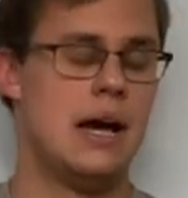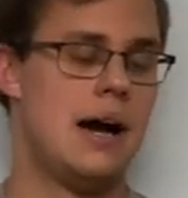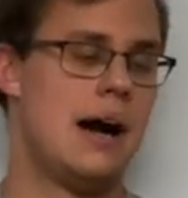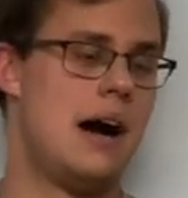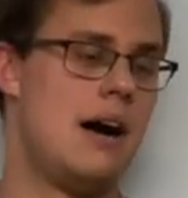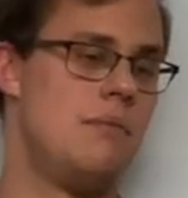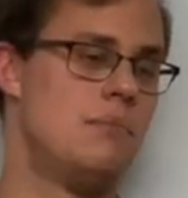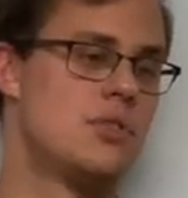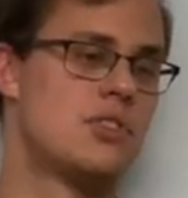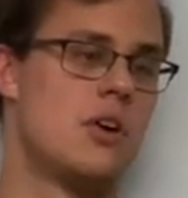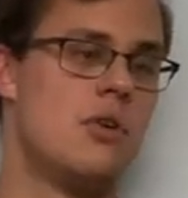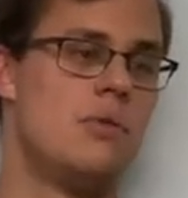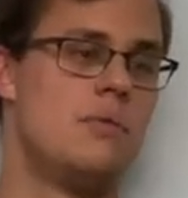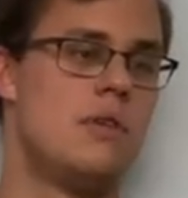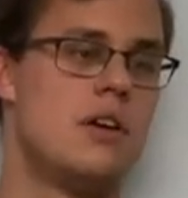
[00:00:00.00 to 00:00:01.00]
Um,
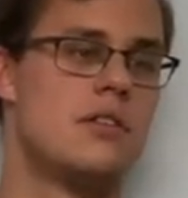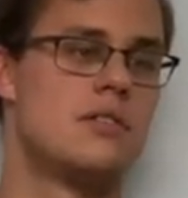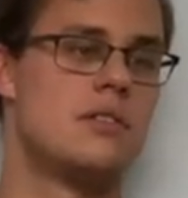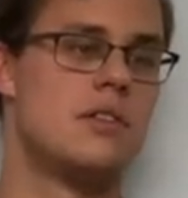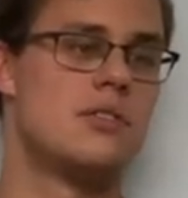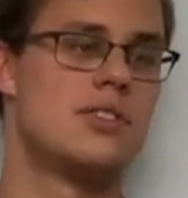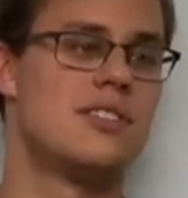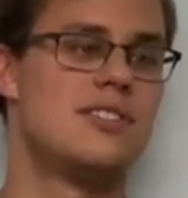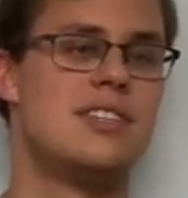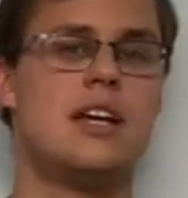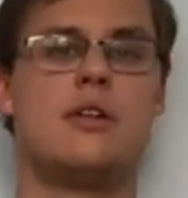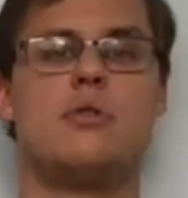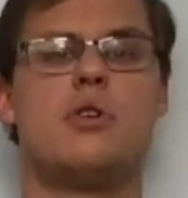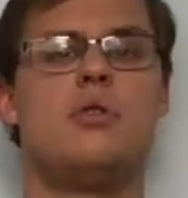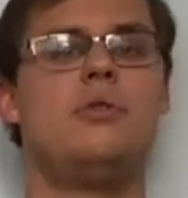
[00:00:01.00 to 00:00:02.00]
so there's there's a
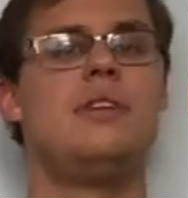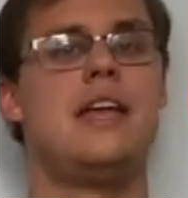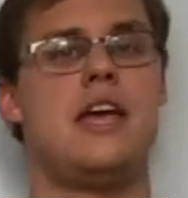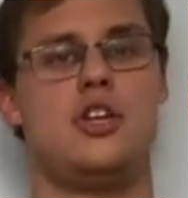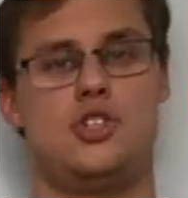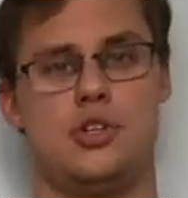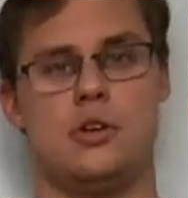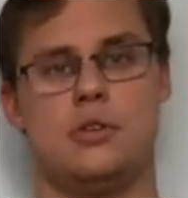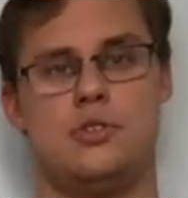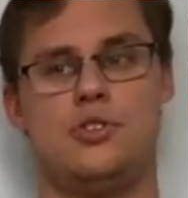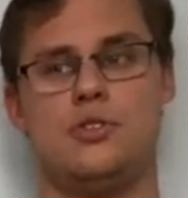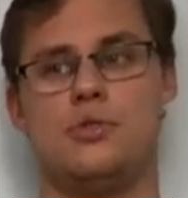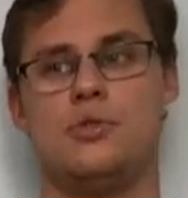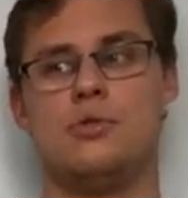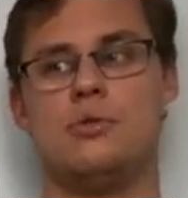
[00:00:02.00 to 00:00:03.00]
cyclical nature
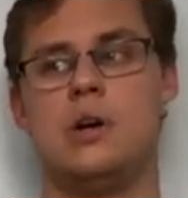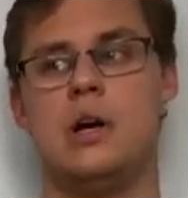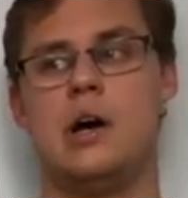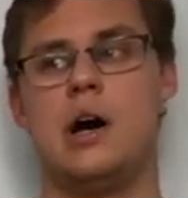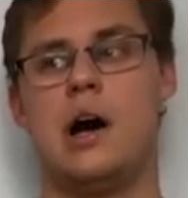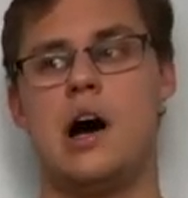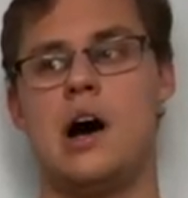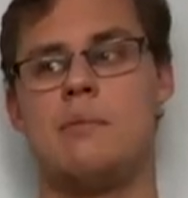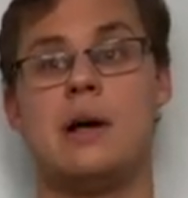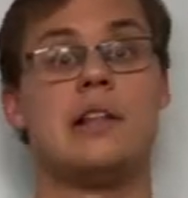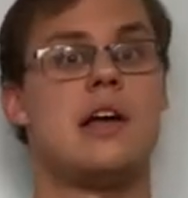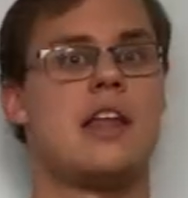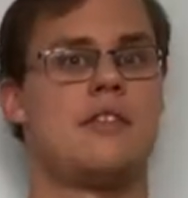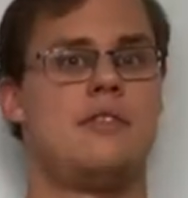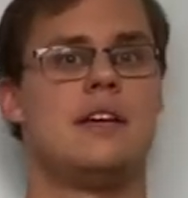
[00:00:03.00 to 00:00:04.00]
to um, a
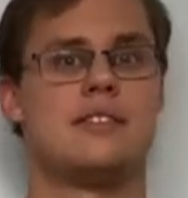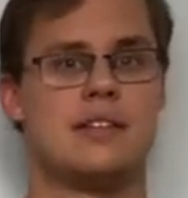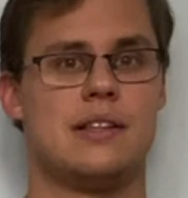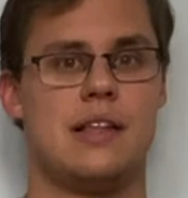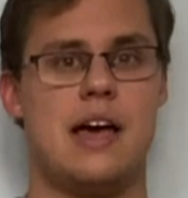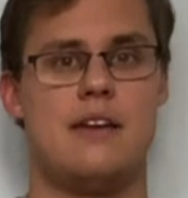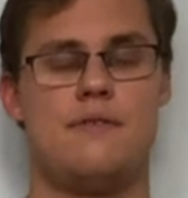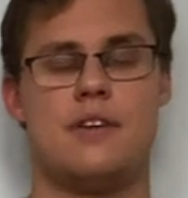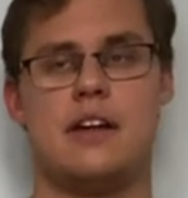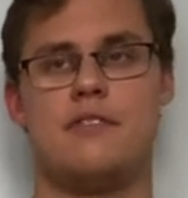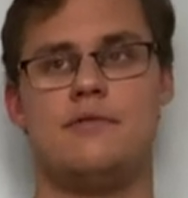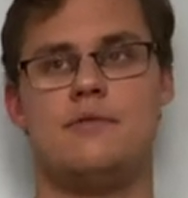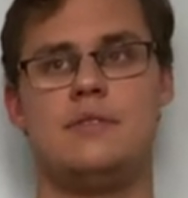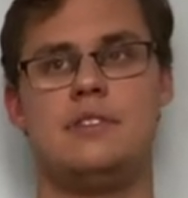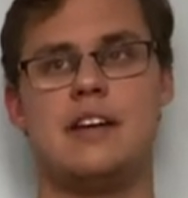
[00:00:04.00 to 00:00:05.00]
lot of things in life, and I've
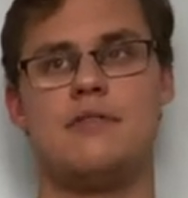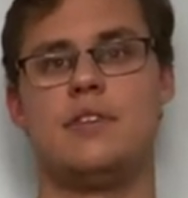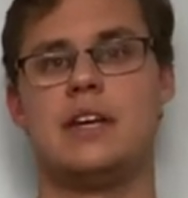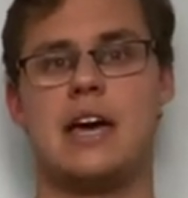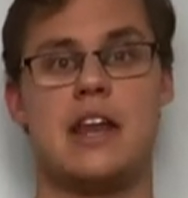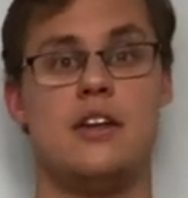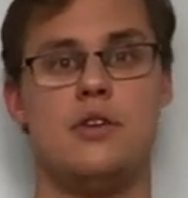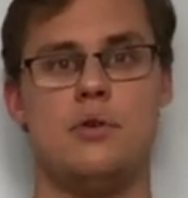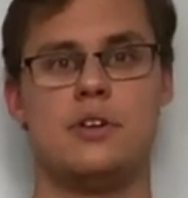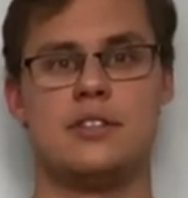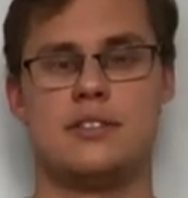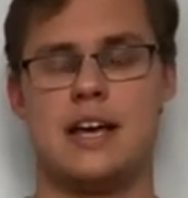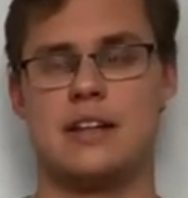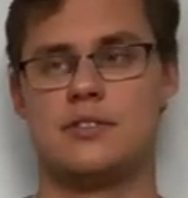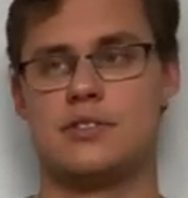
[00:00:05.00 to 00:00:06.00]
definitely kind of noticed
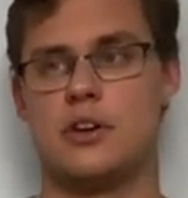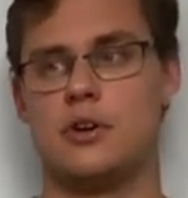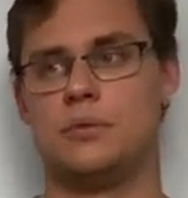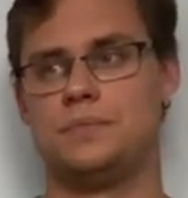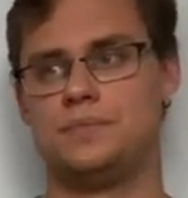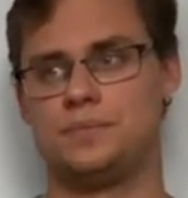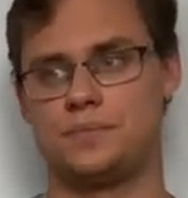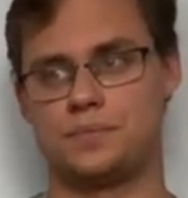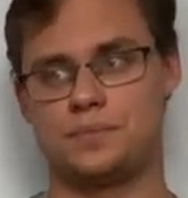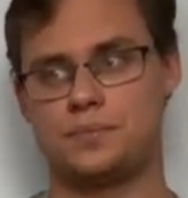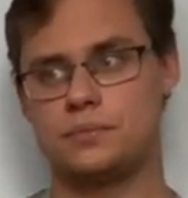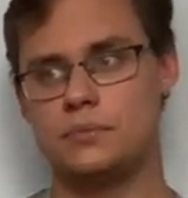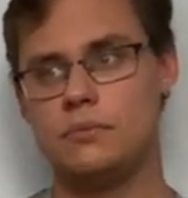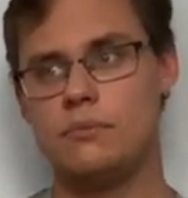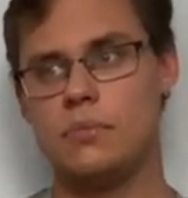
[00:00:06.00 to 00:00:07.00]
that. So
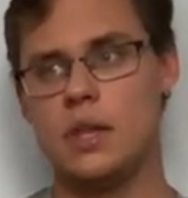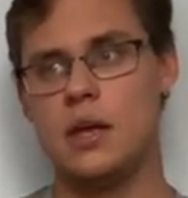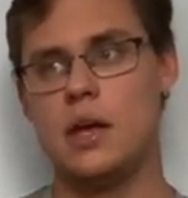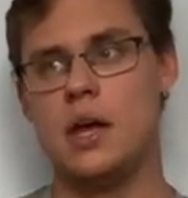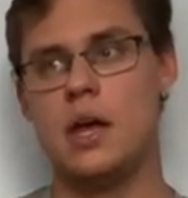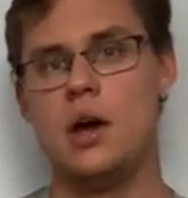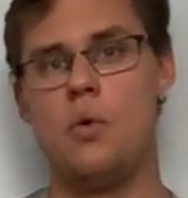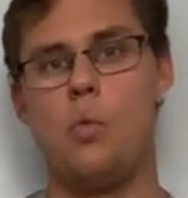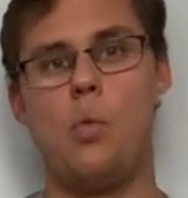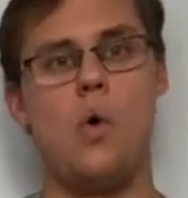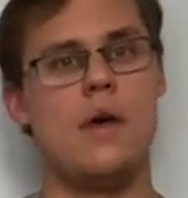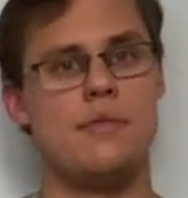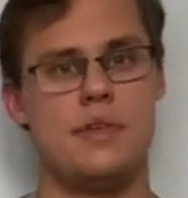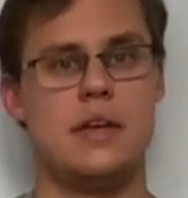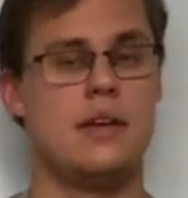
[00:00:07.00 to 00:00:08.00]

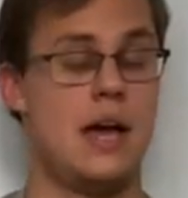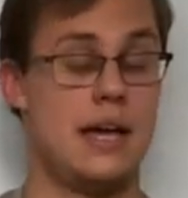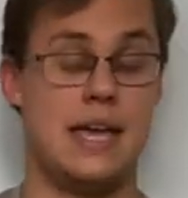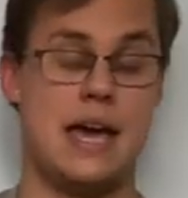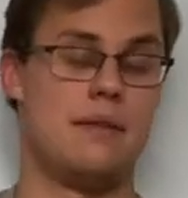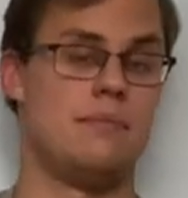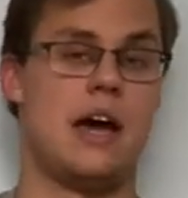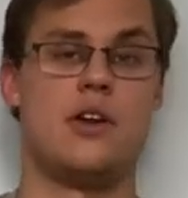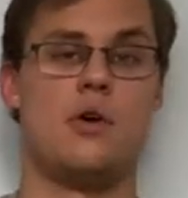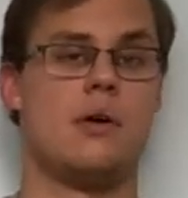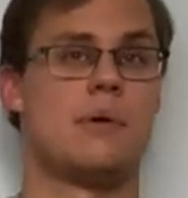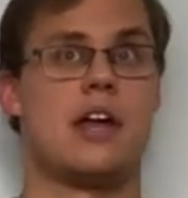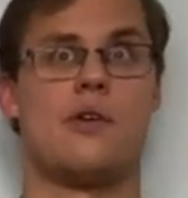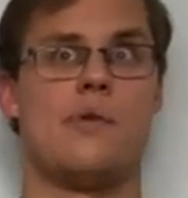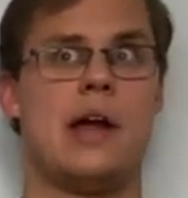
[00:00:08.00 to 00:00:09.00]
one thing, again, I know I'm
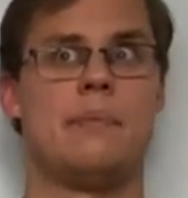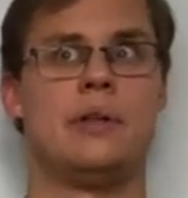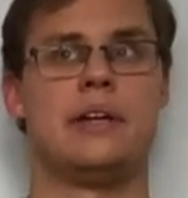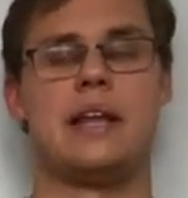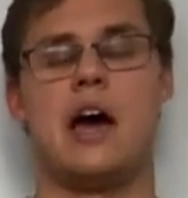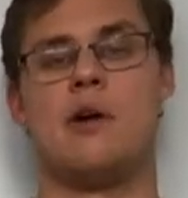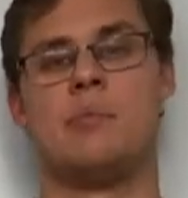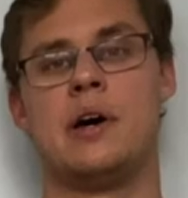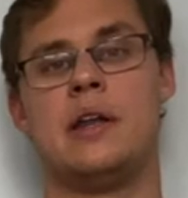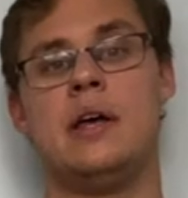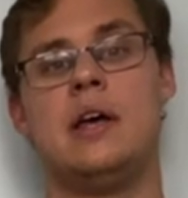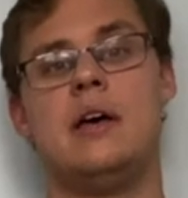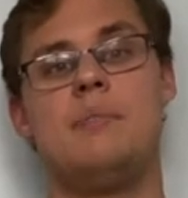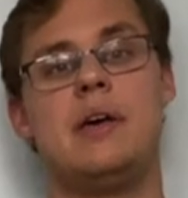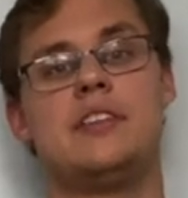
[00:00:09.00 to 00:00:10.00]
kind of rambling now, but
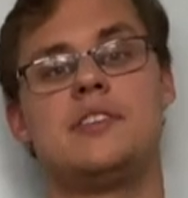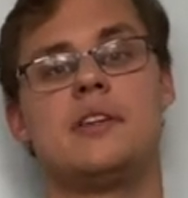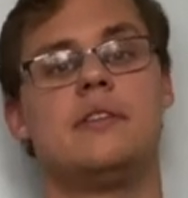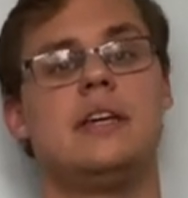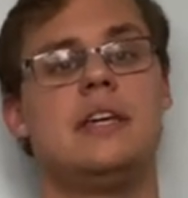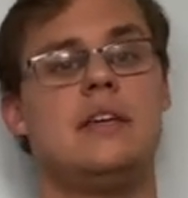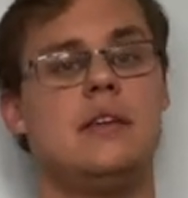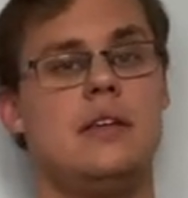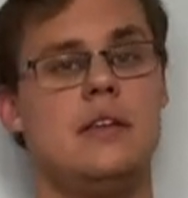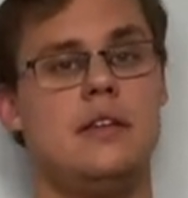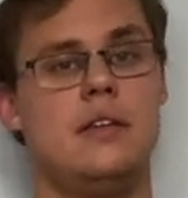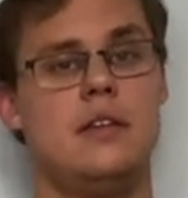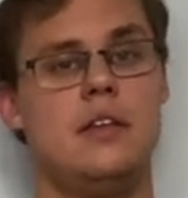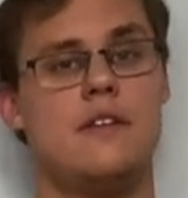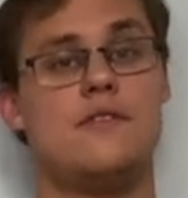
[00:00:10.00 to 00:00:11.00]
basically,
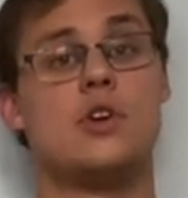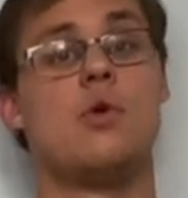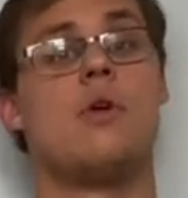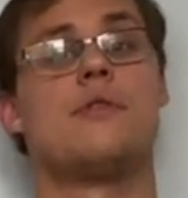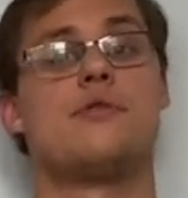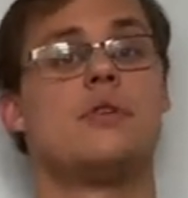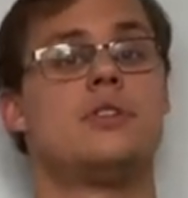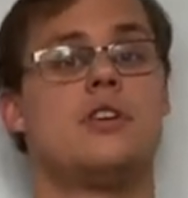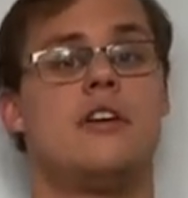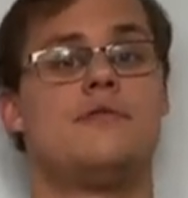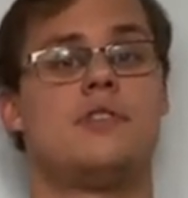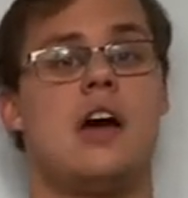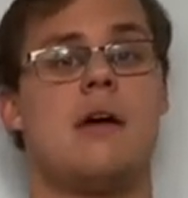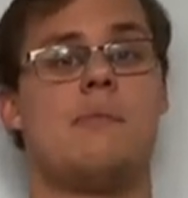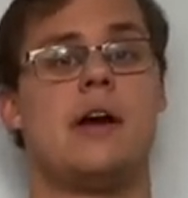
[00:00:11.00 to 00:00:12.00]
if you're going through a tough
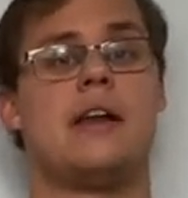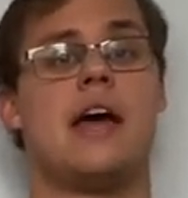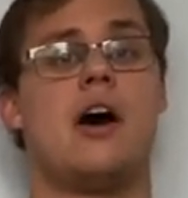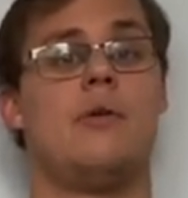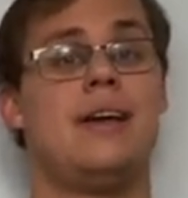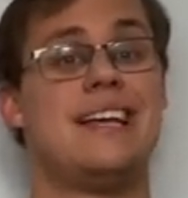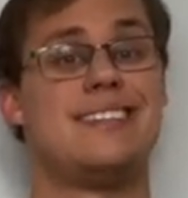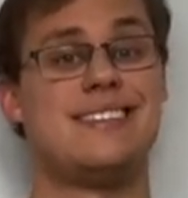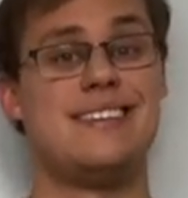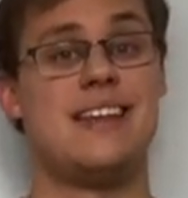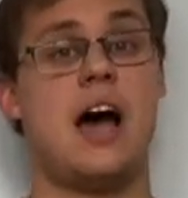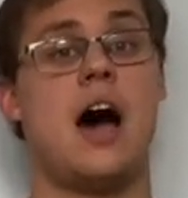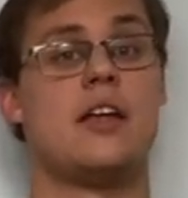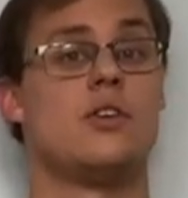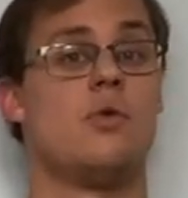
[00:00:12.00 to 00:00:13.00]
time right now, it's
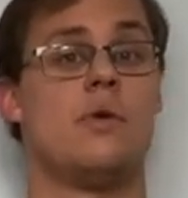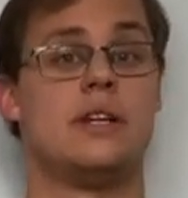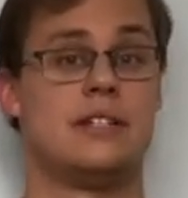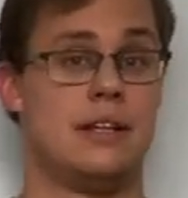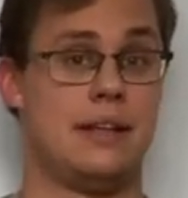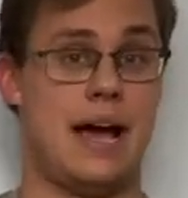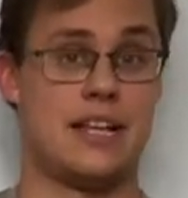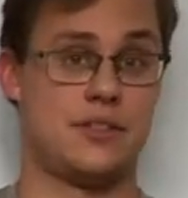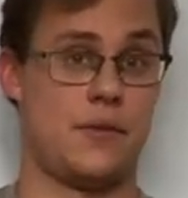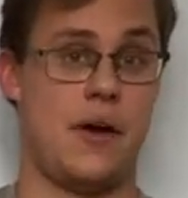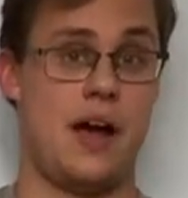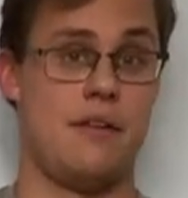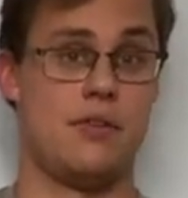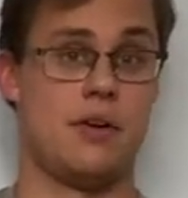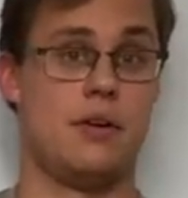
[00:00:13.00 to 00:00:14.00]
not going to last
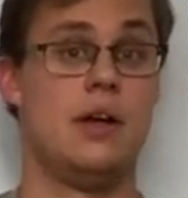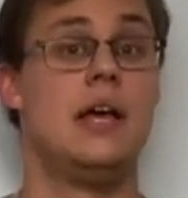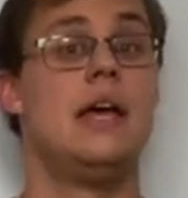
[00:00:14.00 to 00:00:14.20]
forever.